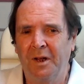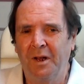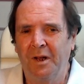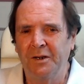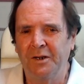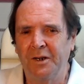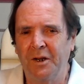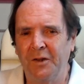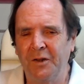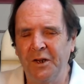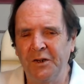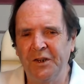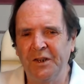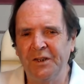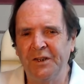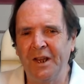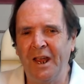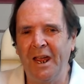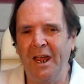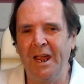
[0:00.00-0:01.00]
Now, this
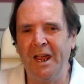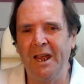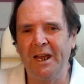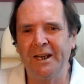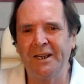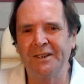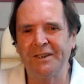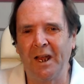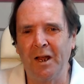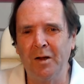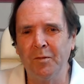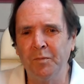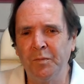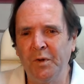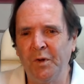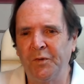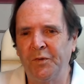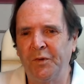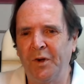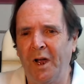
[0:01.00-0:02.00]
is
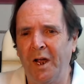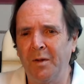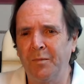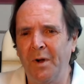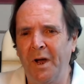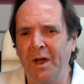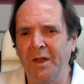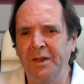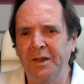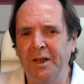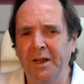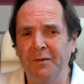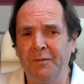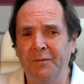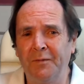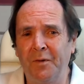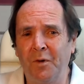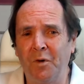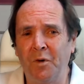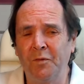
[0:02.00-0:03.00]
exemplified by the
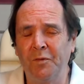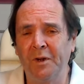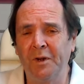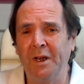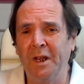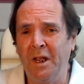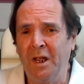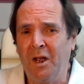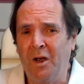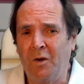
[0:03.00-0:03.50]
evolving